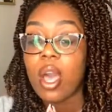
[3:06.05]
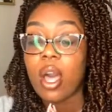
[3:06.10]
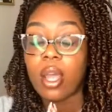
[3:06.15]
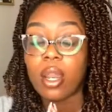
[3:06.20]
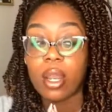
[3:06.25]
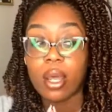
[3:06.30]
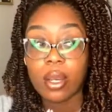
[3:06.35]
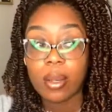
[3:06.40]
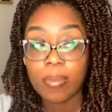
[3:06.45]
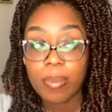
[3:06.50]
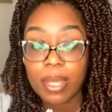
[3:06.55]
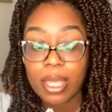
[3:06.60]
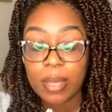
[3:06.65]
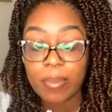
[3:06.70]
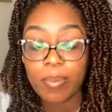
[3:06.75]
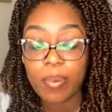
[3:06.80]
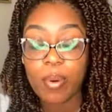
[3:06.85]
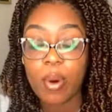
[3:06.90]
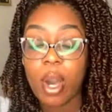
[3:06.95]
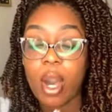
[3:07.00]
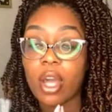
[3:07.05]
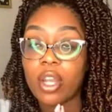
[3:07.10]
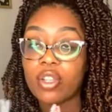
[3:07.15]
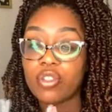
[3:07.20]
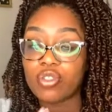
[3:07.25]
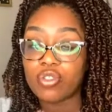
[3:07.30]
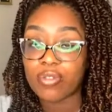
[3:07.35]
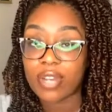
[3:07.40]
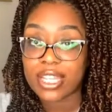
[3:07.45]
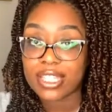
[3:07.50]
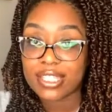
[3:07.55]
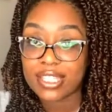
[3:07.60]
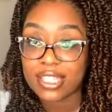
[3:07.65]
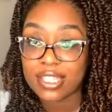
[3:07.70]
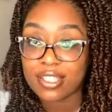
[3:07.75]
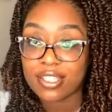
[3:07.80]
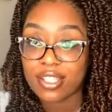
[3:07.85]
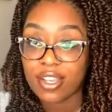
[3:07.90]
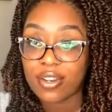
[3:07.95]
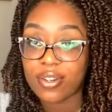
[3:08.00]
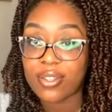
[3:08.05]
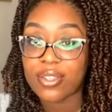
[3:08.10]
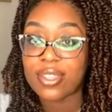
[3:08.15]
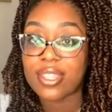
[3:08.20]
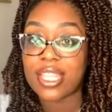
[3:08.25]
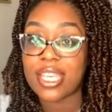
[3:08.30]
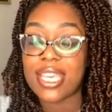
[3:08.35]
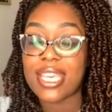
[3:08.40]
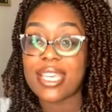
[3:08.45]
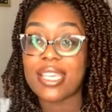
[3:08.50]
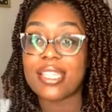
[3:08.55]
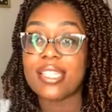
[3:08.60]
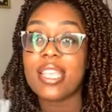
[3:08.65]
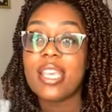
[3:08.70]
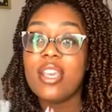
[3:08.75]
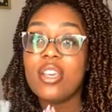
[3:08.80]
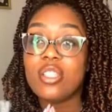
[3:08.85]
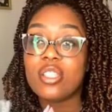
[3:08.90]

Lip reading: A lot of people aren't addressing certain things.